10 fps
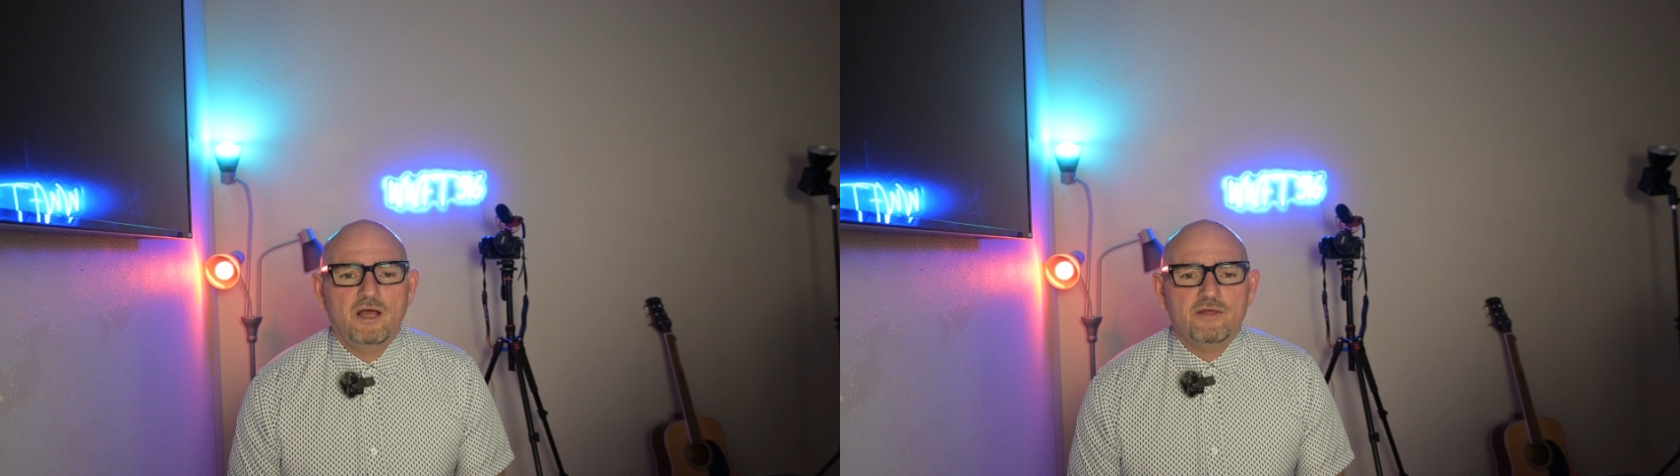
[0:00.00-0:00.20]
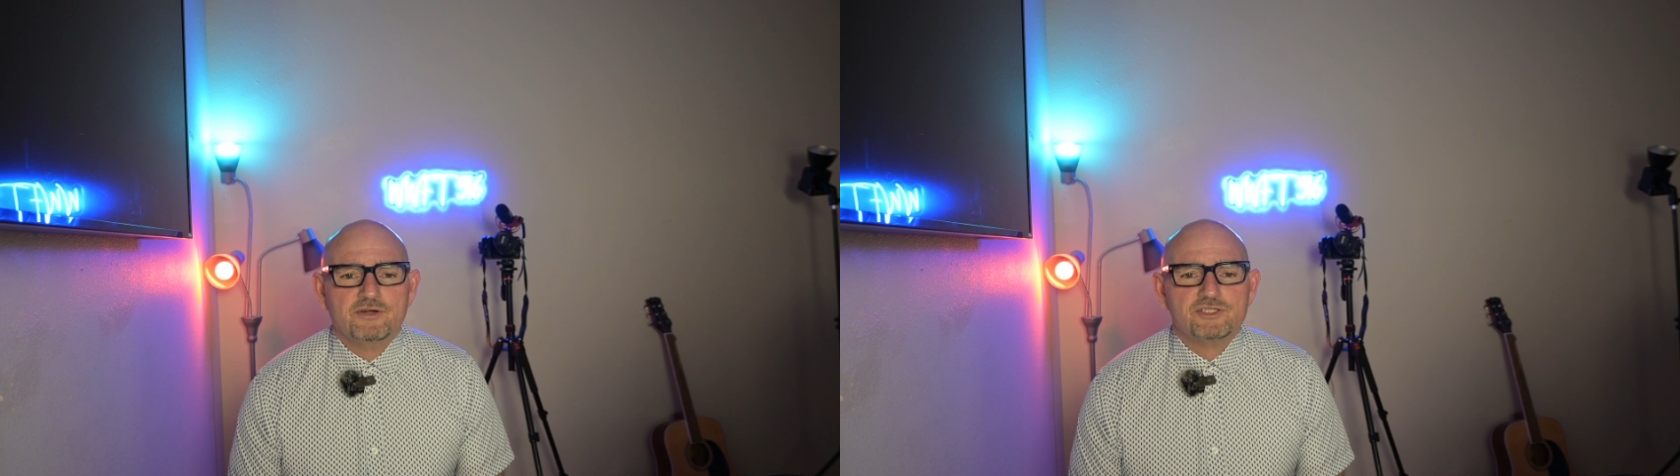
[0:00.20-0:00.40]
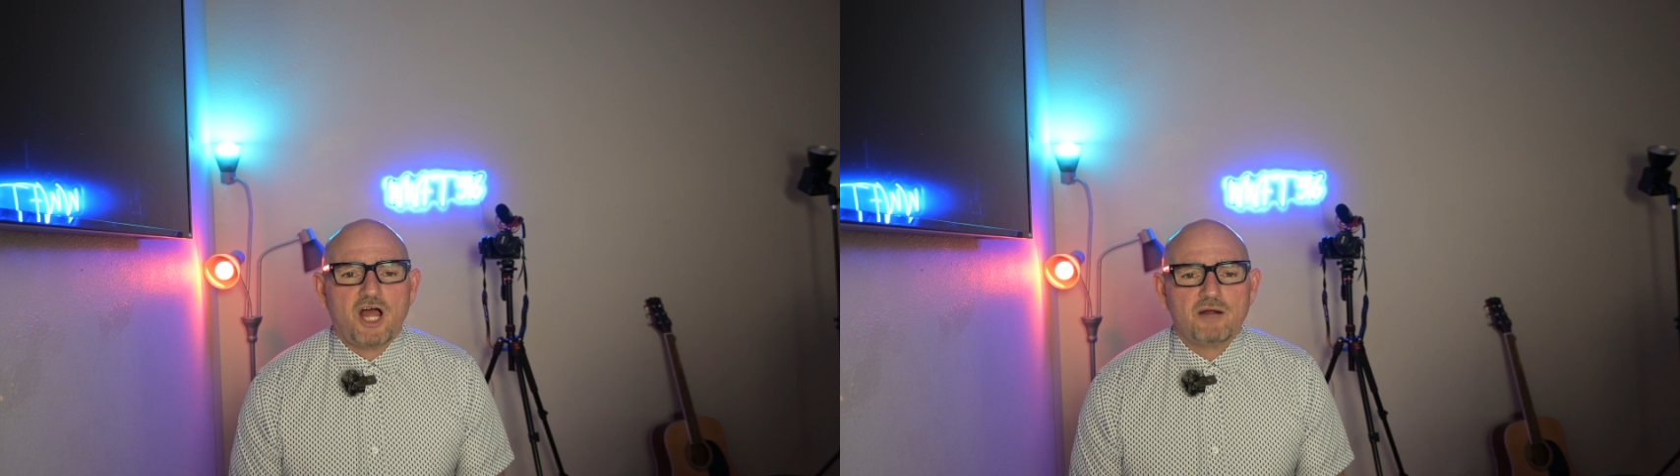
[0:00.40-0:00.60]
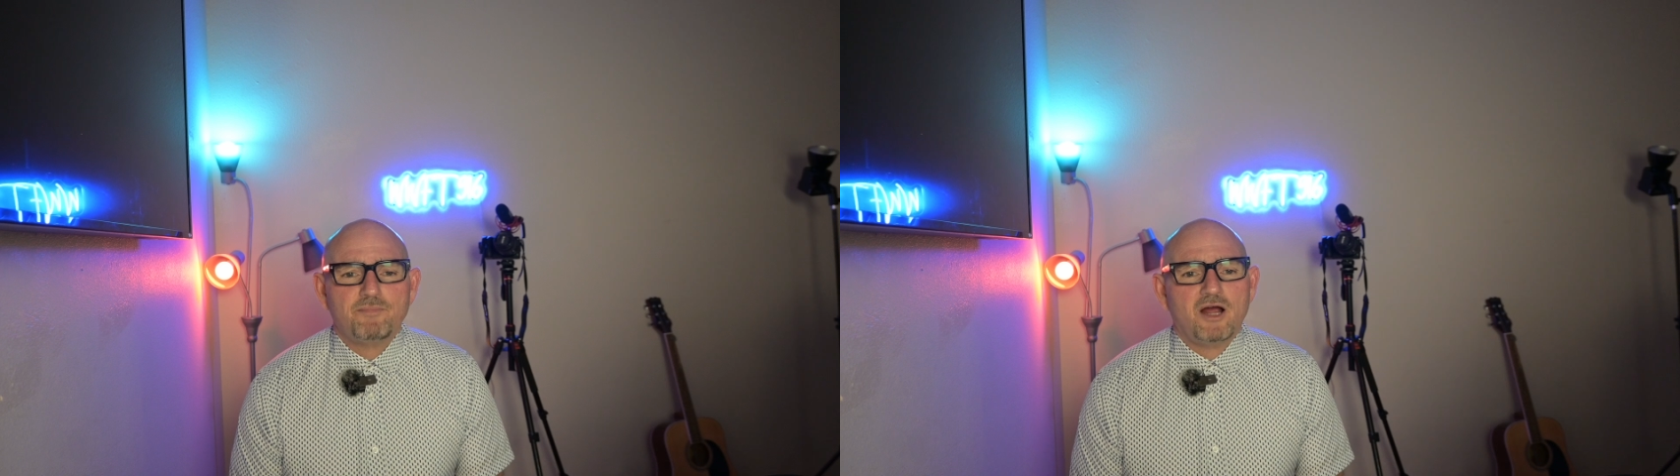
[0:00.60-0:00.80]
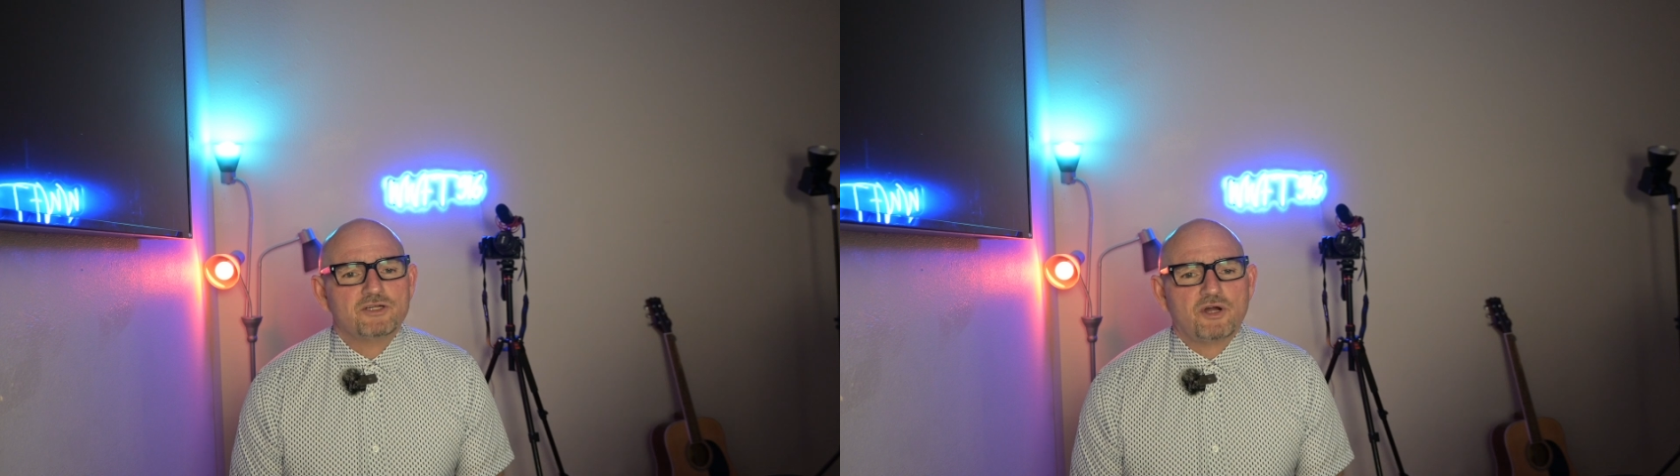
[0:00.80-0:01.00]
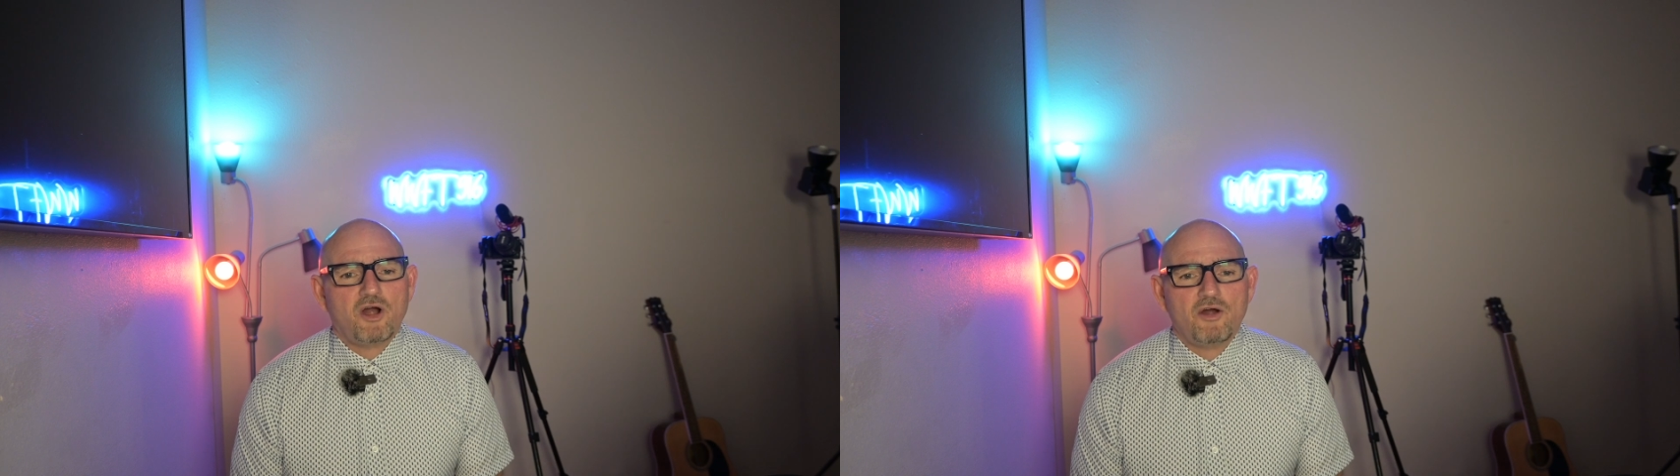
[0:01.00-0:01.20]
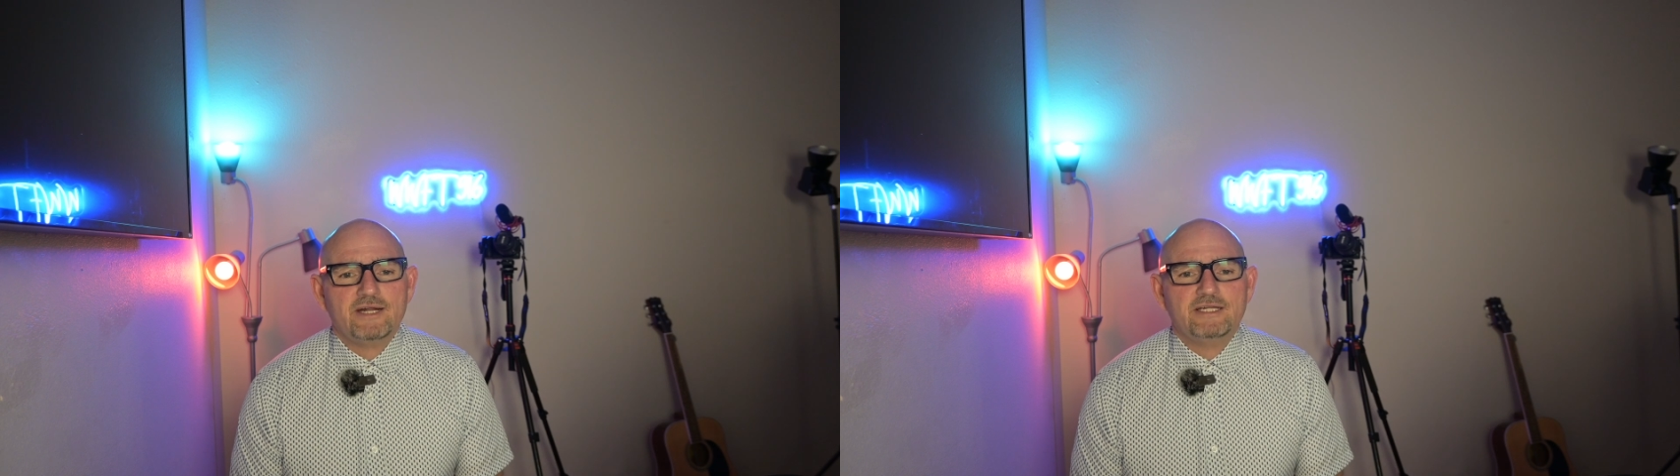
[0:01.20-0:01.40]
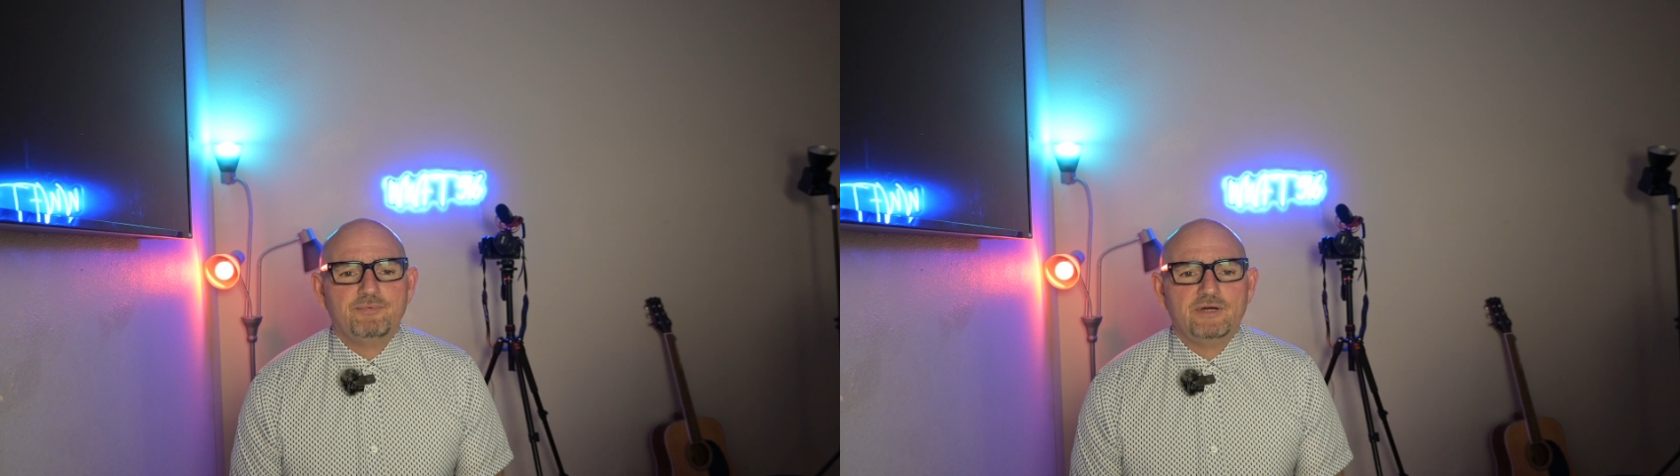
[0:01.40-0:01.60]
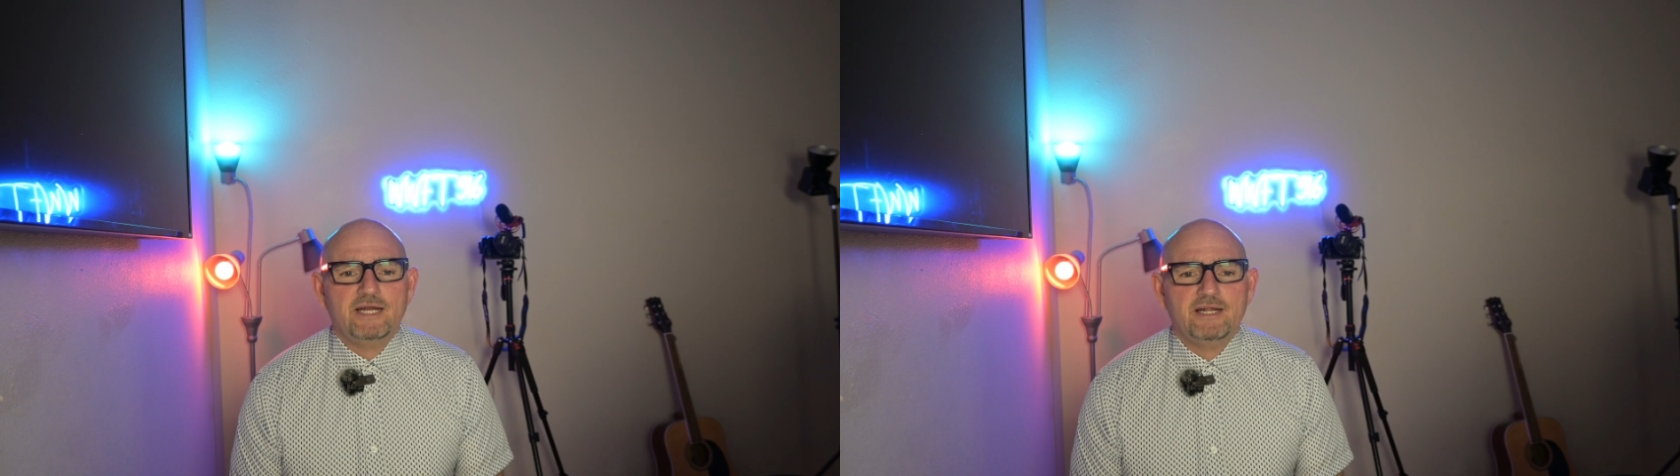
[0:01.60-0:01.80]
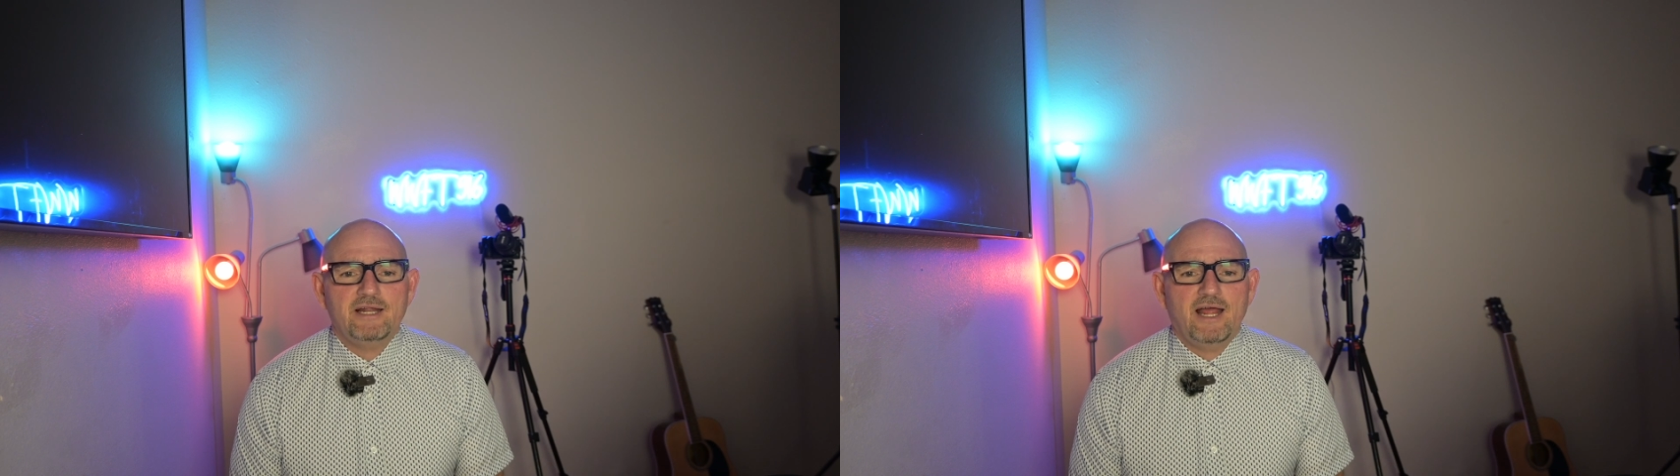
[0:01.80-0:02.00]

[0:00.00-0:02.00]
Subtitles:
Their stockpiles are already depleted,